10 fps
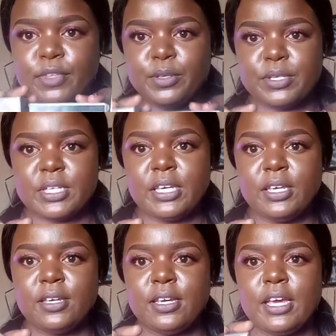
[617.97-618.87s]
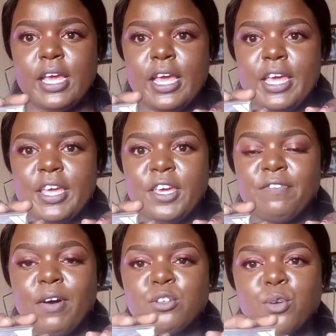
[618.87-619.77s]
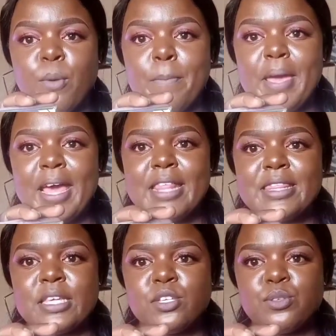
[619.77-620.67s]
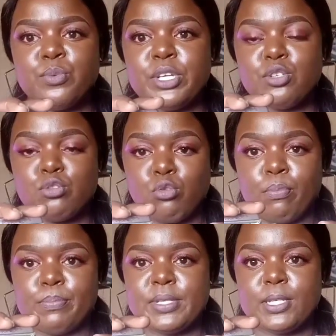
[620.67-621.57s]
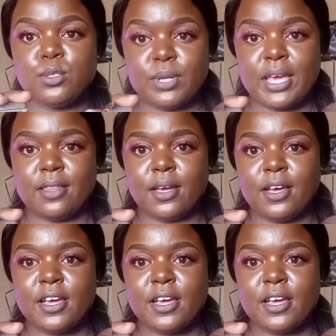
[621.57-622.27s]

you see, if I was to compare these three soaps together,